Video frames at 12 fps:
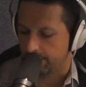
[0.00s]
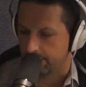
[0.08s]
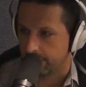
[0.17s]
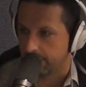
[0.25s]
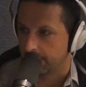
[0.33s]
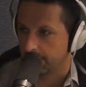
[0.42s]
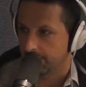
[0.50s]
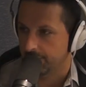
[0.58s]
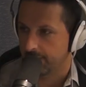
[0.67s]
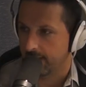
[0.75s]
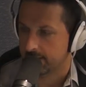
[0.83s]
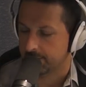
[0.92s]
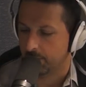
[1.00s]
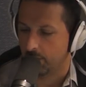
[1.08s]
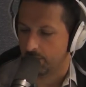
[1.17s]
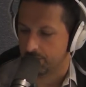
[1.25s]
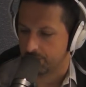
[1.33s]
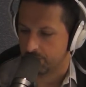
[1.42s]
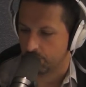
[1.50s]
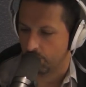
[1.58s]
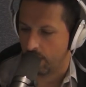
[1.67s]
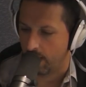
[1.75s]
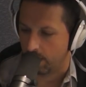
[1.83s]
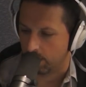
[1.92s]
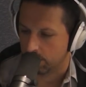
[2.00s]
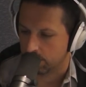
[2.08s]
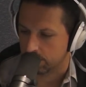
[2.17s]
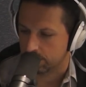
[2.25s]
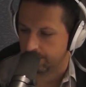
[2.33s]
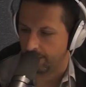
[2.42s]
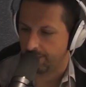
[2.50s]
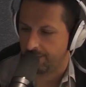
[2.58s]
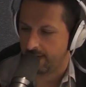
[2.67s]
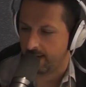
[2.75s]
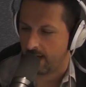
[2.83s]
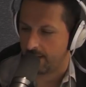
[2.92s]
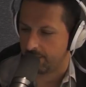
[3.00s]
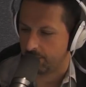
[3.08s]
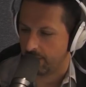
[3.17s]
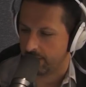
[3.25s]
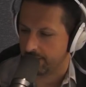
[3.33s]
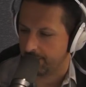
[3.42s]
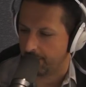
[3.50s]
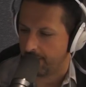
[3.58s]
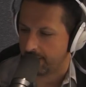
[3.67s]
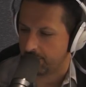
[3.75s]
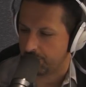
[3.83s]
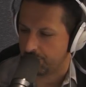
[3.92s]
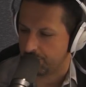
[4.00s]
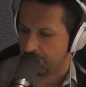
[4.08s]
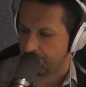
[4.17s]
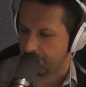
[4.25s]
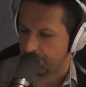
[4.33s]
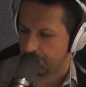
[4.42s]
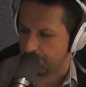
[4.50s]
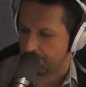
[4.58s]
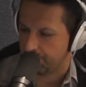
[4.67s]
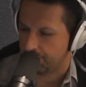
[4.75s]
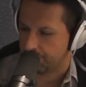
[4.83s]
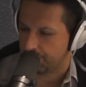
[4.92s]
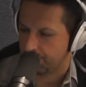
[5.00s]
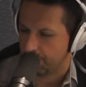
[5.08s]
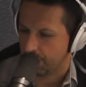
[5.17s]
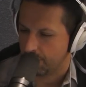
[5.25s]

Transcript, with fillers: over here? We got some calls as well. Yeah, we'll don't think I would wear them, but Mike's shoes.